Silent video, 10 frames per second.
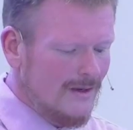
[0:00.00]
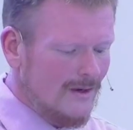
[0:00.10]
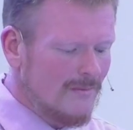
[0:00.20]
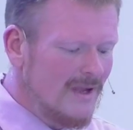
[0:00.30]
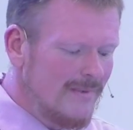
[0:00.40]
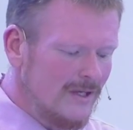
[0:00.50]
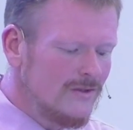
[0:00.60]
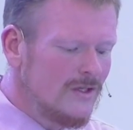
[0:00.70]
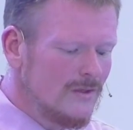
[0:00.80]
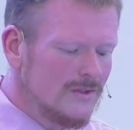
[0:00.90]
Or maybe
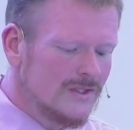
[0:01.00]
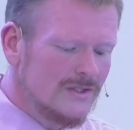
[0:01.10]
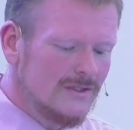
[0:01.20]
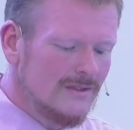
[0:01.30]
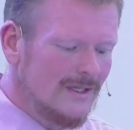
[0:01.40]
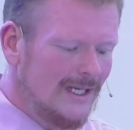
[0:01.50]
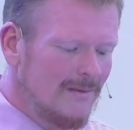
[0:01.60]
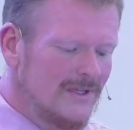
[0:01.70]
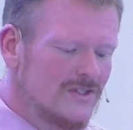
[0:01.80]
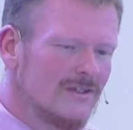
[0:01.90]
you'd use an
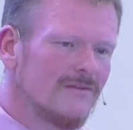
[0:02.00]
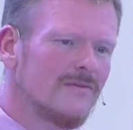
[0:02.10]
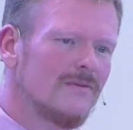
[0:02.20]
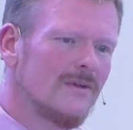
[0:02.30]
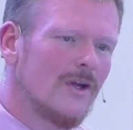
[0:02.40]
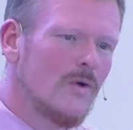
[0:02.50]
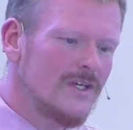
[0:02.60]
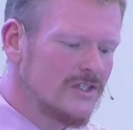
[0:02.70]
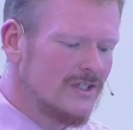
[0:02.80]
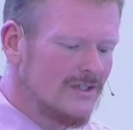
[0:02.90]
image of
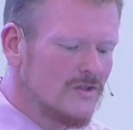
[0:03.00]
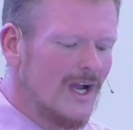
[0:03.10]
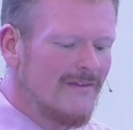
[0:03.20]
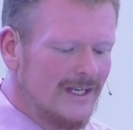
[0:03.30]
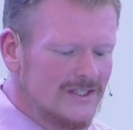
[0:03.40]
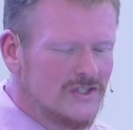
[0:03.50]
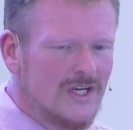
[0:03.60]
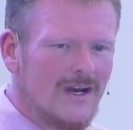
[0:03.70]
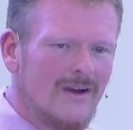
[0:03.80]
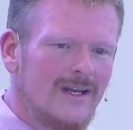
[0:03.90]
Krishna driving his
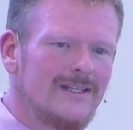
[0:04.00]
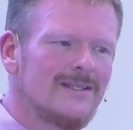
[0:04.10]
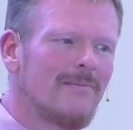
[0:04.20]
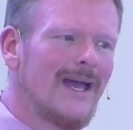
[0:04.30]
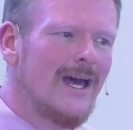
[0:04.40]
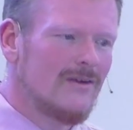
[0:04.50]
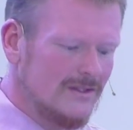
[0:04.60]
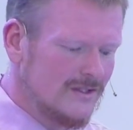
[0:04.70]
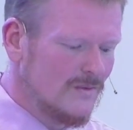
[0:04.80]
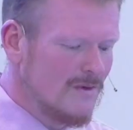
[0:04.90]
chariot into
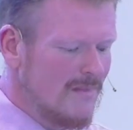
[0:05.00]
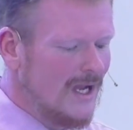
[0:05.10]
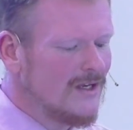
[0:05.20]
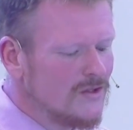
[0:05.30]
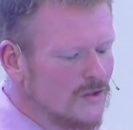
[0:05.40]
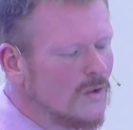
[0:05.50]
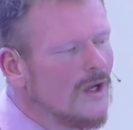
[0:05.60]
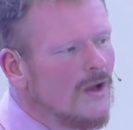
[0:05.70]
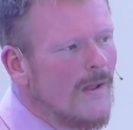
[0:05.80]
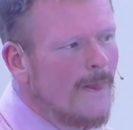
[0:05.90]
battle to remind you
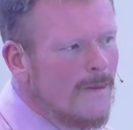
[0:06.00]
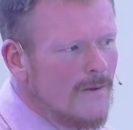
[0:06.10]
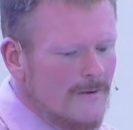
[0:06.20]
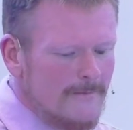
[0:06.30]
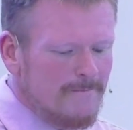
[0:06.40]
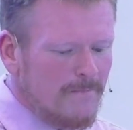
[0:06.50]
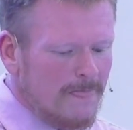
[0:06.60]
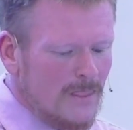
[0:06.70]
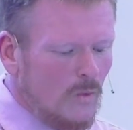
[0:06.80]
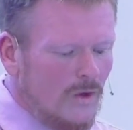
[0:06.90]

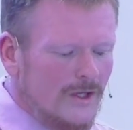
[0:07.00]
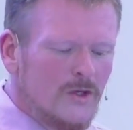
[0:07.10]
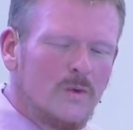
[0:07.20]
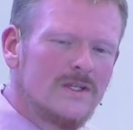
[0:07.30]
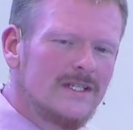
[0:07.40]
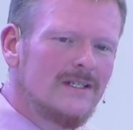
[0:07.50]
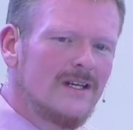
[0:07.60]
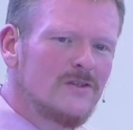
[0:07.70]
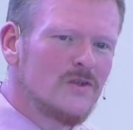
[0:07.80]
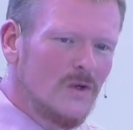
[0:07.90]
the one who is in
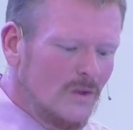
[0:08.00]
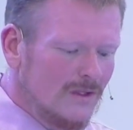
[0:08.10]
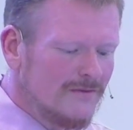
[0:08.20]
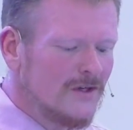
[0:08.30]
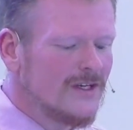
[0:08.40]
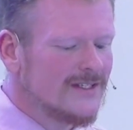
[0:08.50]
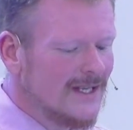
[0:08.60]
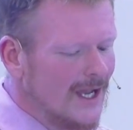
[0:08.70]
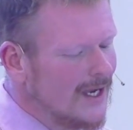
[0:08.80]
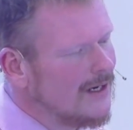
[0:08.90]
control of her
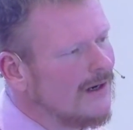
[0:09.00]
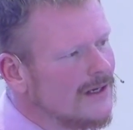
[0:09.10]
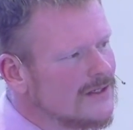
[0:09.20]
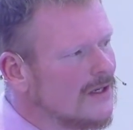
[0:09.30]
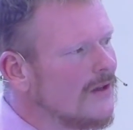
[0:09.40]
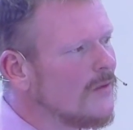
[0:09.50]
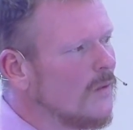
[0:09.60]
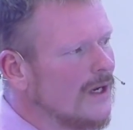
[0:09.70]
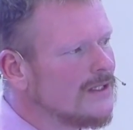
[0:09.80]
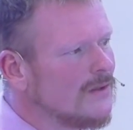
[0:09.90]
desire is on the
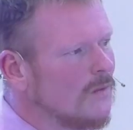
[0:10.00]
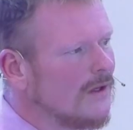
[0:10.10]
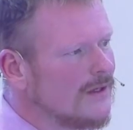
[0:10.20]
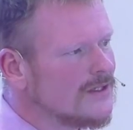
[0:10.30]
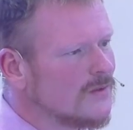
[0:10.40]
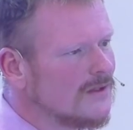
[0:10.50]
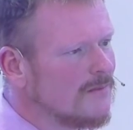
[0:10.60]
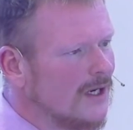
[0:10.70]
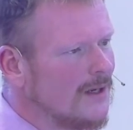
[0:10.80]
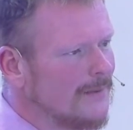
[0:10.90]
way to oneness with
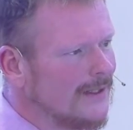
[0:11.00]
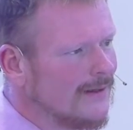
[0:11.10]
Brahman.